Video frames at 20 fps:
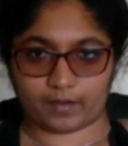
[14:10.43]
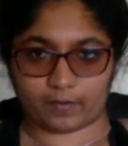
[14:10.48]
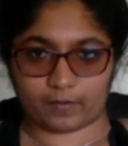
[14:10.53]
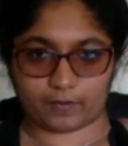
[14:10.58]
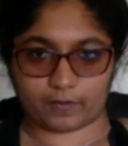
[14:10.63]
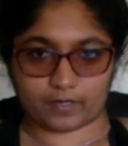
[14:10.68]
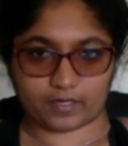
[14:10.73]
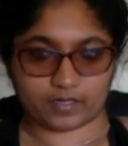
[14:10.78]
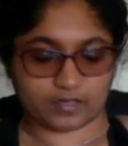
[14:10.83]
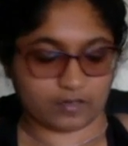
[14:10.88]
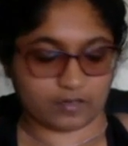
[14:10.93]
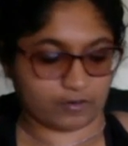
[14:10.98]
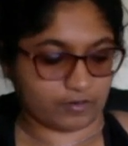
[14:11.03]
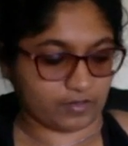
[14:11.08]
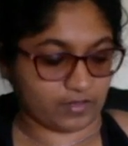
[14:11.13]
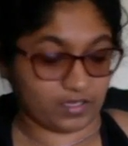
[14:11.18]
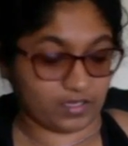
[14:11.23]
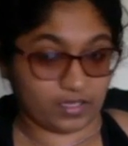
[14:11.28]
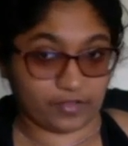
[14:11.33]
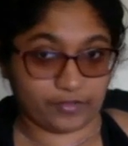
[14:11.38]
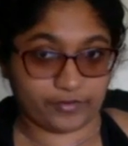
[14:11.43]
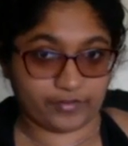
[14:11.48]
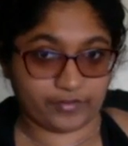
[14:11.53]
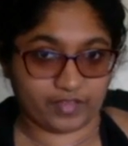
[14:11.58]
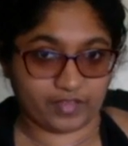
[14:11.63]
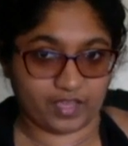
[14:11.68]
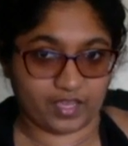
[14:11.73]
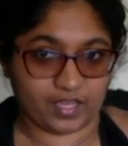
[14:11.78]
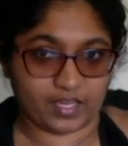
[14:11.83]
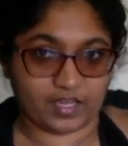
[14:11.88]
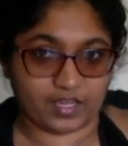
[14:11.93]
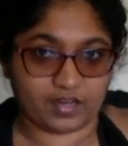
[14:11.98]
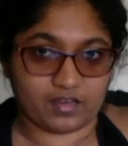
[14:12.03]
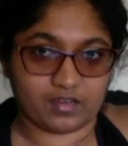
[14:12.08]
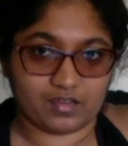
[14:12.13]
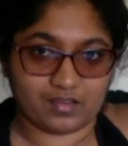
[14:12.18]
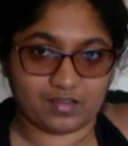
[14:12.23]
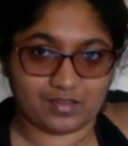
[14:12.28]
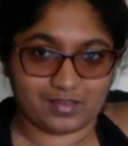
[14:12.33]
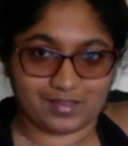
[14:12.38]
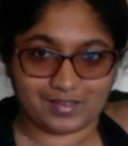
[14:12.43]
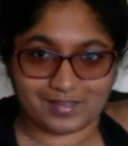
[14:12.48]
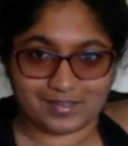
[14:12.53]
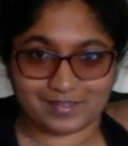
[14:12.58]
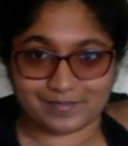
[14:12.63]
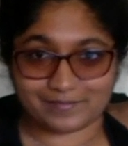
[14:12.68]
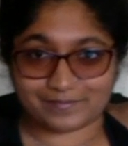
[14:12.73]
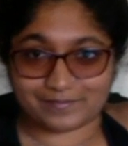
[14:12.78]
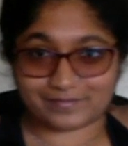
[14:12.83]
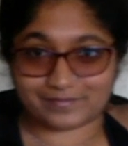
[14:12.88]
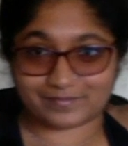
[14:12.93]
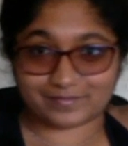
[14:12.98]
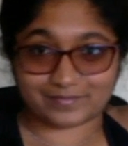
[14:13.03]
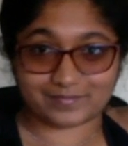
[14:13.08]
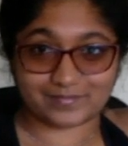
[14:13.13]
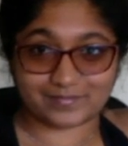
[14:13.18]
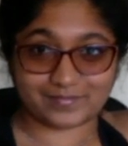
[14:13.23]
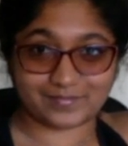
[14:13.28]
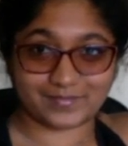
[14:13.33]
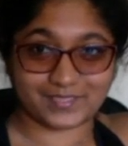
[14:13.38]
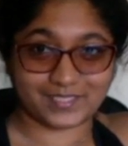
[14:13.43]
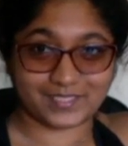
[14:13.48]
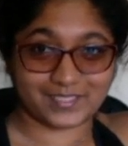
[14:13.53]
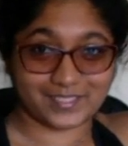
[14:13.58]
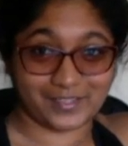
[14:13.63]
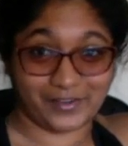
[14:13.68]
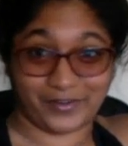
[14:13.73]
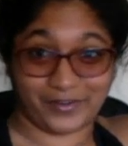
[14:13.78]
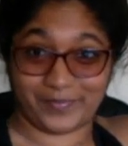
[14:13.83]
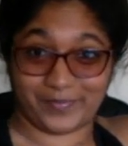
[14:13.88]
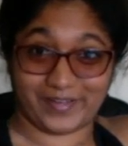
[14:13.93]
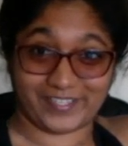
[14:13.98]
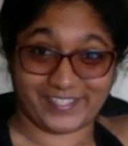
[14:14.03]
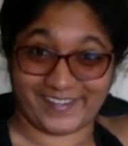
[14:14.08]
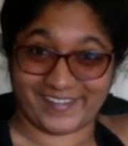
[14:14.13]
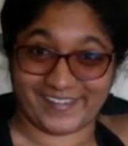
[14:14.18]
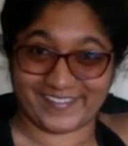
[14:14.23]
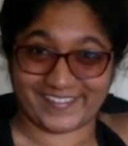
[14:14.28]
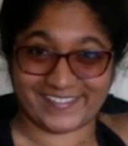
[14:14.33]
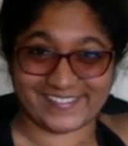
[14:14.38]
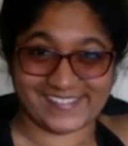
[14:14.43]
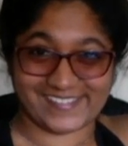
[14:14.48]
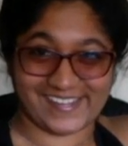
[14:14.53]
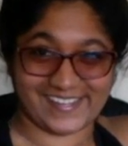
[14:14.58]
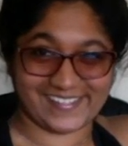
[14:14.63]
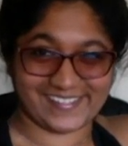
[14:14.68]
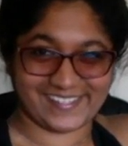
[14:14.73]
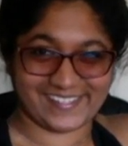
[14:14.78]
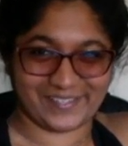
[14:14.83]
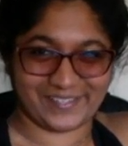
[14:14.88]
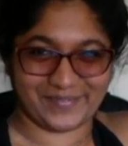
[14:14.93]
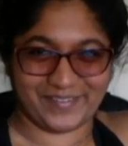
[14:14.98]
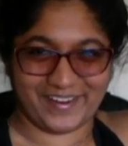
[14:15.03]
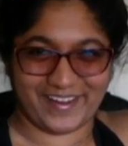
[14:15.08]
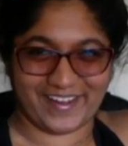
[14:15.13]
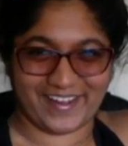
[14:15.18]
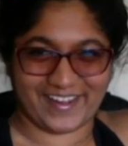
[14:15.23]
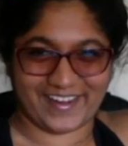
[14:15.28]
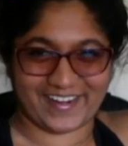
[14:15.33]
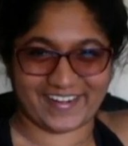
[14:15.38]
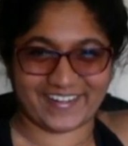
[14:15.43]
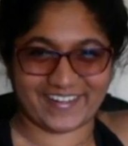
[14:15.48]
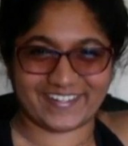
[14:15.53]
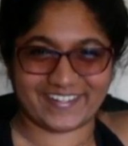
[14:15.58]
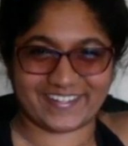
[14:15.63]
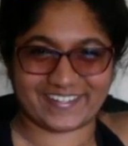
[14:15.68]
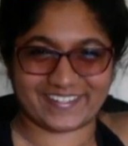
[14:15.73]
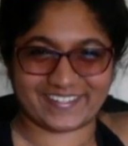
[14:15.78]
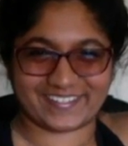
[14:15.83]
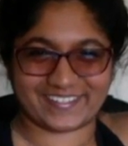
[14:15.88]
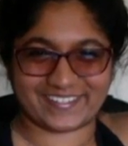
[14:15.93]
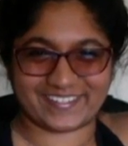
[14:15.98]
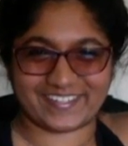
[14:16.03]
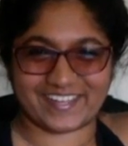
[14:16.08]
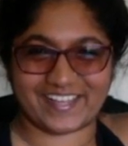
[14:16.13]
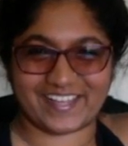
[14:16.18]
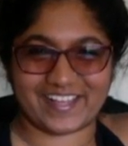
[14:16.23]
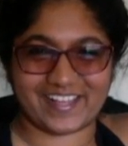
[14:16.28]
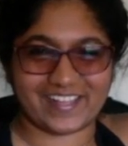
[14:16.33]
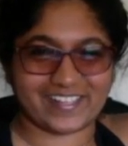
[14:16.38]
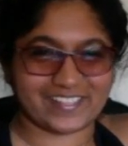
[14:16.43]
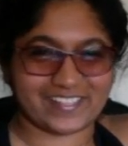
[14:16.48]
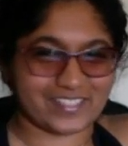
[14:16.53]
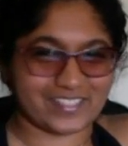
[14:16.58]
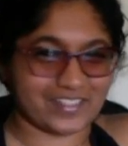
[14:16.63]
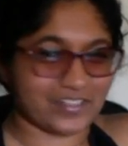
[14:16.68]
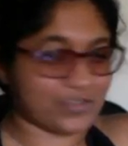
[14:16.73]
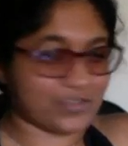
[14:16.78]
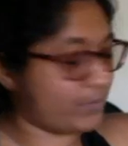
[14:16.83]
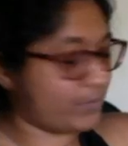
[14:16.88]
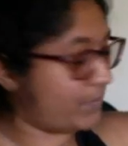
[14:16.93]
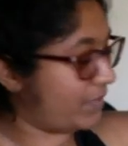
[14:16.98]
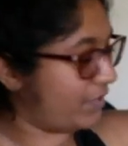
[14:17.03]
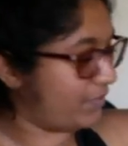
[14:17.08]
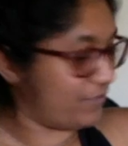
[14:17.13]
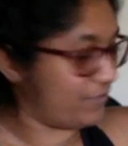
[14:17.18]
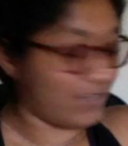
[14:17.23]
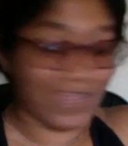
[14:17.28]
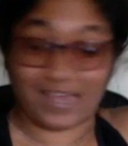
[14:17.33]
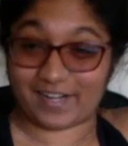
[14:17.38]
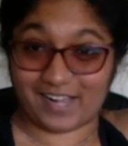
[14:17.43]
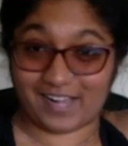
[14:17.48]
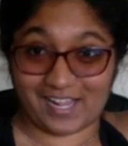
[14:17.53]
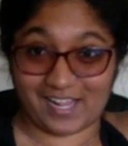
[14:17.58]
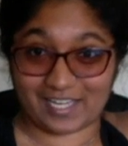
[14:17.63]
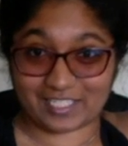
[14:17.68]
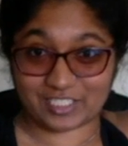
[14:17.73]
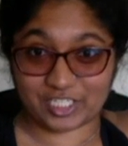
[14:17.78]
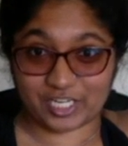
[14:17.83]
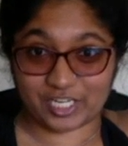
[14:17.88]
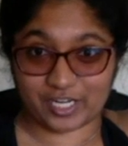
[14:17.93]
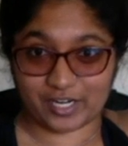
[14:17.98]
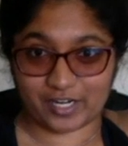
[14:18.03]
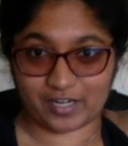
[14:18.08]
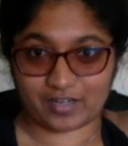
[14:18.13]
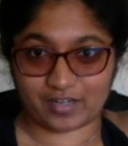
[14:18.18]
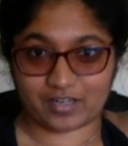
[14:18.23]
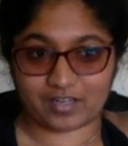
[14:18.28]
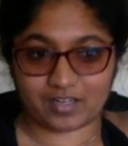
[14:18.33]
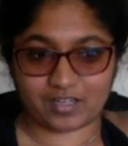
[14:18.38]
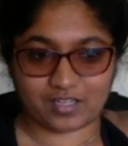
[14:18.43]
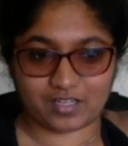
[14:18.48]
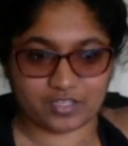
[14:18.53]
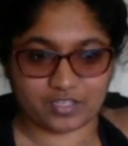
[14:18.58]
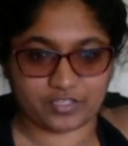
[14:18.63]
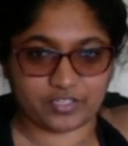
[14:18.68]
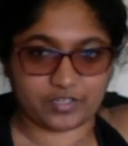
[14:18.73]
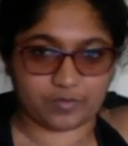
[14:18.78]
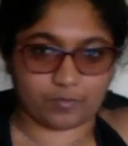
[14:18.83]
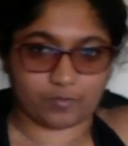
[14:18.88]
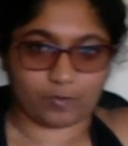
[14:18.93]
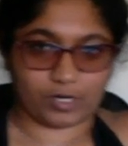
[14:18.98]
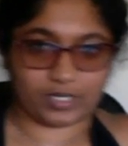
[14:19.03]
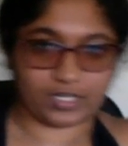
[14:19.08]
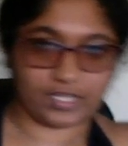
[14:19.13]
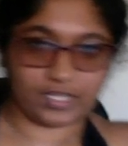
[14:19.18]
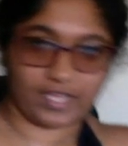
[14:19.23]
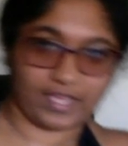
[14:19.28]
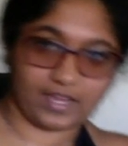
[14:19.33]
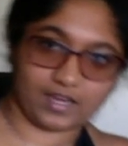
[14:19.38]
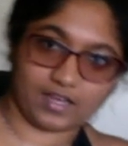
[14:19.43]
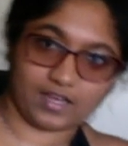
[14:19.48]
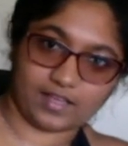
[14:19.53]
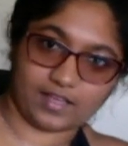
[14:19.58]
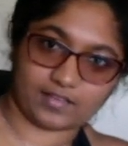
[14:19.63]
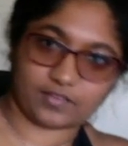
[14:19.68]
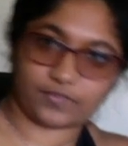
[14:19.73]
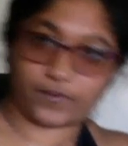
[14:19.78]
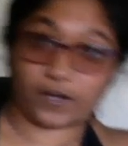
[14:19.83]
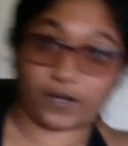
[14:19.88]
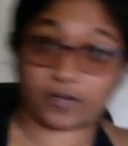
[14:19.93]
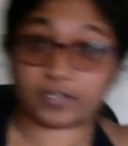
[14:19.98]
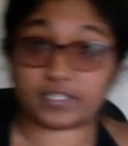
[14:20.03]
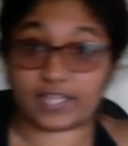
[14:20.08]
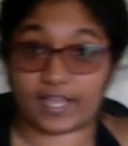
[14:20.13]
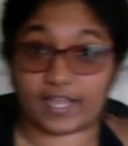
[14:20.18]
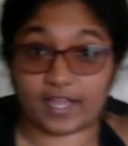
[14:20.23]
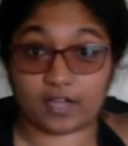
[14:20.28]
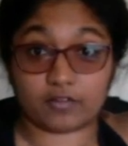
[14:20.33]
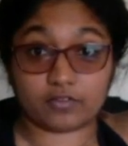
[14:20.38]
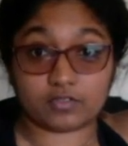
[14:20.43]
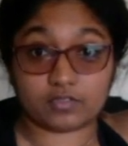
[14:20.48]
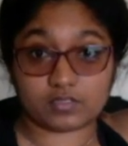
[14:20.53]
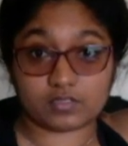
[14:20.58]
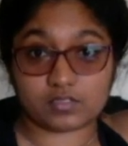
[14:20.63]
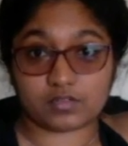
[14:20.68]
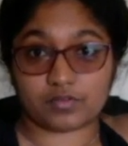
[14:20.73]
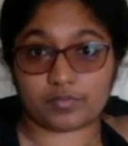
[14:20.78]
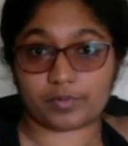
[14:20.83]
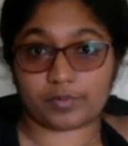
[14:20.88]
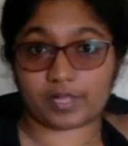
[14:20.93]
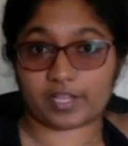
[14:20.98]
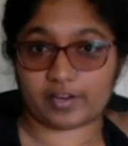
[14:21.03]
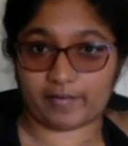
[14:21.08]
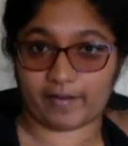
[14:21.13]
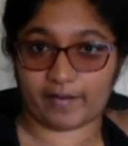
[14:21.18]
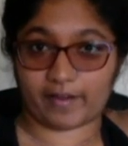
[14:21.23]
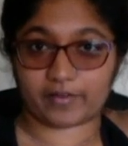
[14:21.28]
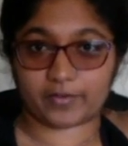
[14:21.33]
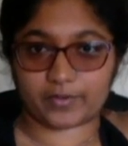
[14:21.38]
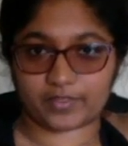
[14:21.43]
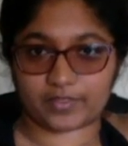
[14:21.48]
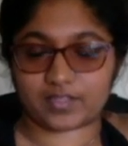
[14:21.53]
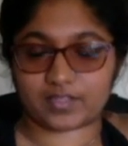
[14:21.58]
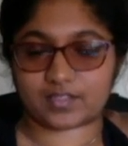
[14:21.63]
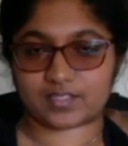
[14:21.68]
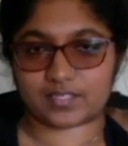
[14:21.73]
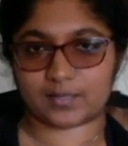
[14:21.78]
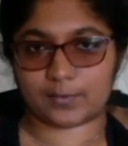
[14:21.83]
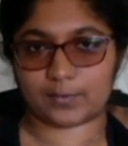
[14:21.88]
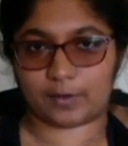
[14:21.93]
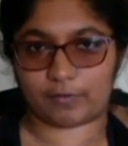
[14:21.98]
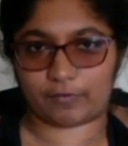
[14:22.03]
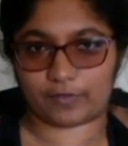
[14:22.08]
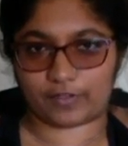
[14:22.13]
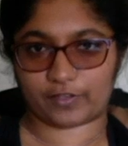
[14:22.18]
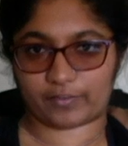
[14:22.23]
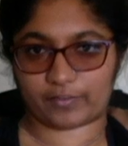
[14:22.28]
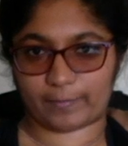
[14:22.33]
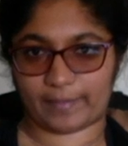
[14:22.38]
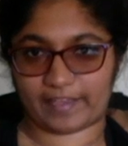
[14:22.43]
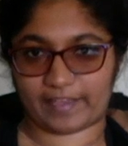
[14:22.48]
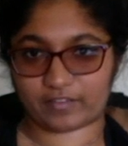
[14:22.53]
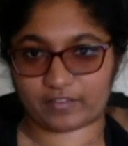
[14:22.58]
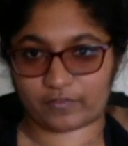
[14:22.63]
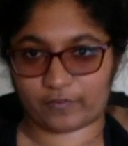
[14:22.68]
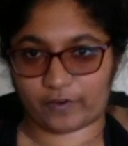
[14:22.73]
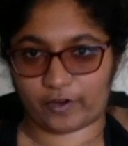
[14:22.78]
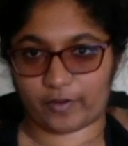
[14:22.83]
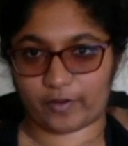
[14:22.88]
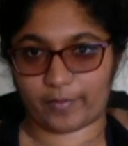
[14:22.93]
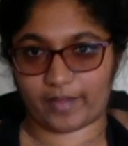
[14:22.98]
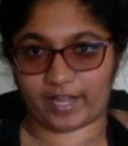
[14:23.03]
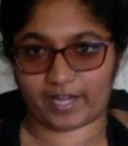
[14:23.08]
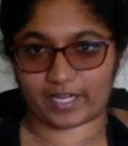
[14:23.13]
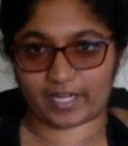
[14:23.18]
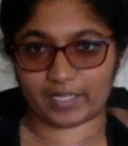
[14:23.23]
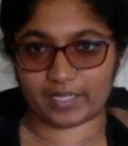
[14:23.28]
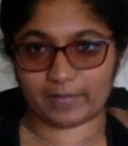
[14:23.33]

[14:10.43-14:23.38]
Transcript: We're going to go to the other side. So my chair on this side's a little bit higher. So this would be if you had a high chair, you didn't want to get as far down. So play around with it, see what feels best for your body.